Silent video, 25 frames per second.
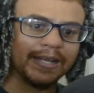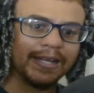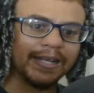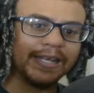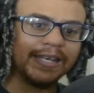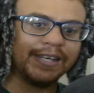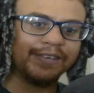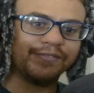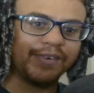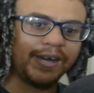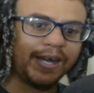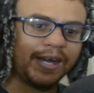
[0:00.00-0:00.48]

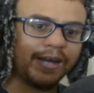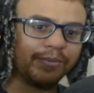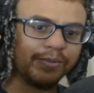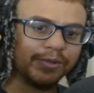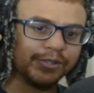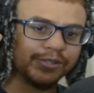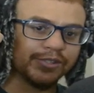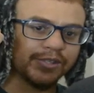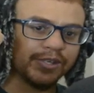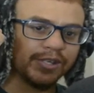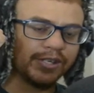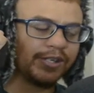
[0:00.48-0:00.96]
Levi
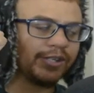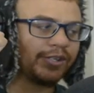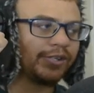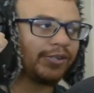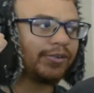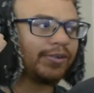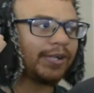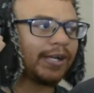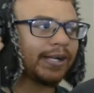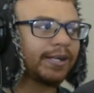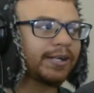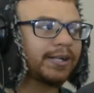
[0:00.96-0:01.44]
was gonna do,
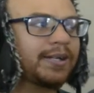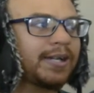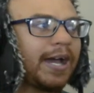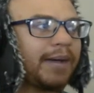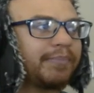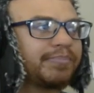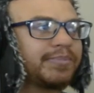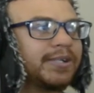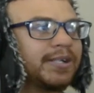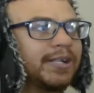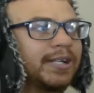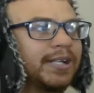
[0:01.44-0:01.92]
that
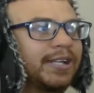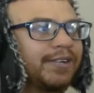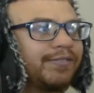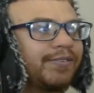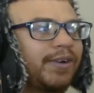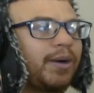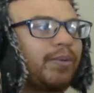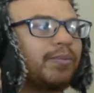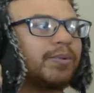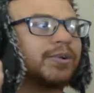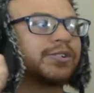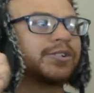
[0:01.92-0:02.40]
Captain Levi
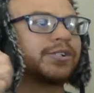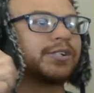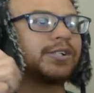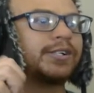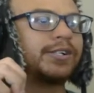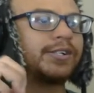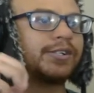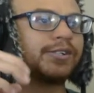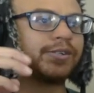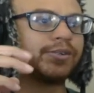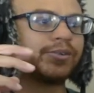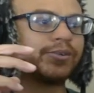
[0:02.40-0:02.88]
was gonna
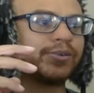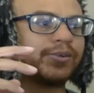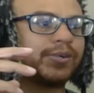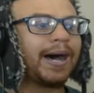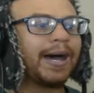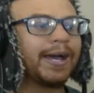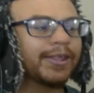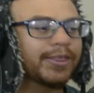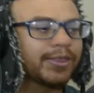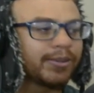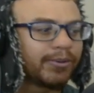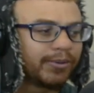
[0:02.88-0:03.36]
do.
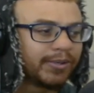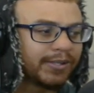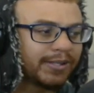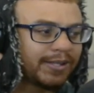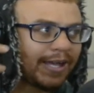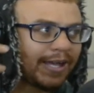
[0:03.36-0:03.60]
I thought